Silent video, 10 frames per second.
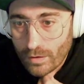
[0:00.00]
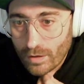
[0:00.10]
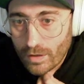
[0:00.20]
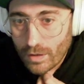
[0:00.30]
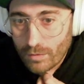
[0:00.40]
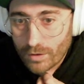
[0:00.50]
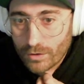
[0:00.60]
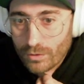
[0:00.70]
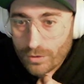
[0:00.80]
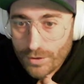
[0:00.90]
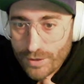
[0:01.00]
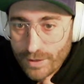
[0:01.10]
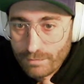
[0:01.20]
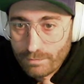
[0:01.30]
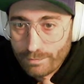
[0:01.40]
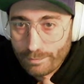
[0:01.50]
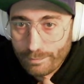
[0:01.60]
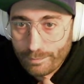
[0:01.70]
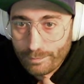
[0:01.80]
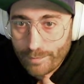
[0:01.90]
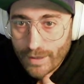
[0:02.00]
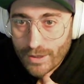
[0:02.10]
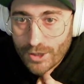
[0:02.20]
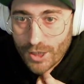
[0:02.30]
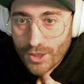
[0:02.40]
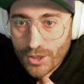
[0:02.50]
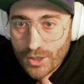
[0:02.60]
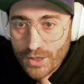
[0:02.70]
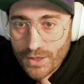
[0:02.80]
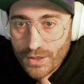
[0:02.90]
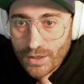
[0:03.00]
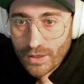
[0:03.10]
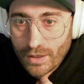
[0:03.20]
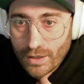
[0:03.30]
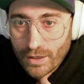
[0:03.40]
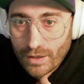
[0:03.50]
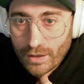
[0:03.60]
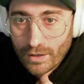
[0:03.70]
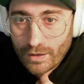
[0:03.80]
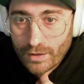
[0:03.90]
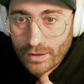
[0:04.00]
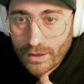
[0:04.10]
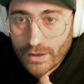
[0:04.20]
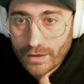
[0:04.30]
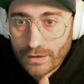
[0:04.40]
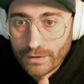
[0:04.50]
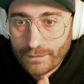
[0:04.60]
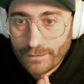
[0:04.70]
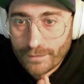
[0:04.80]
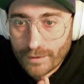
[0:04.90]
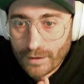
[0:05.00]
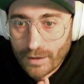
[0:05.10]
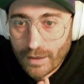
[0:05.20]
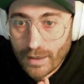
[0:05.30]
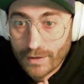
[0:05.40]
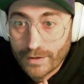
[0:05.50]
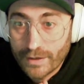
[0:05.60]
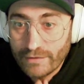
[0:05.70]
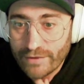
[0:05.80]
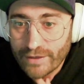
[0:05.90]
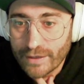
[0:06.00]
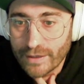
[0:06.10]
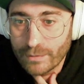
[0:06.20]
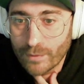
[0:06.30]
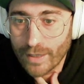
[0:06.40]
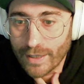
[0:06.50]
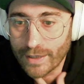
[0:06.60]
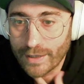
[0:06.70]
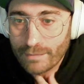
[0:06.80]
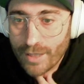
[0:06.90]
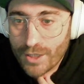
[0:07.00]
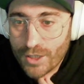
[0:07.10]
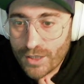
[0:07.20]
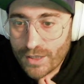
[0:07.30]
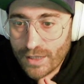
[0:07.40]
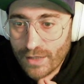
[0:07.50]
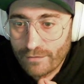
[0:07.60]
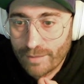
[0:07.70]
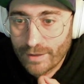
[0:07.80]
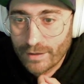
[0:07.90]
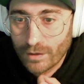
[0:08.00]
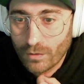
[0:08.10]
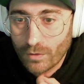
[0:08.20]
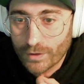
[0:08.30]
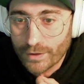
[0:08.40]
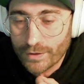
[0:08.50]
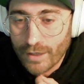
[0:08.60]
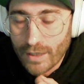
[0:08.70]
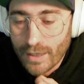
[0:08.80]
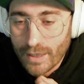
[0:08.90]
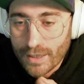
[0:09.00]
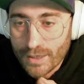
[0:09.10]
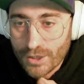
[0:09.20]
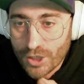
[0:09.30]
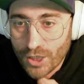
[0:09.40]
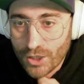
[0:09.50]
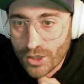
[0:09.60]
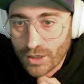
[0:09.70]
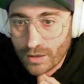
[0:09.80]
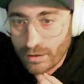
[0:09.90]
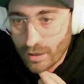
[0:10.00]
in our code. You see big changes here, and even the way images have been loaded is changing.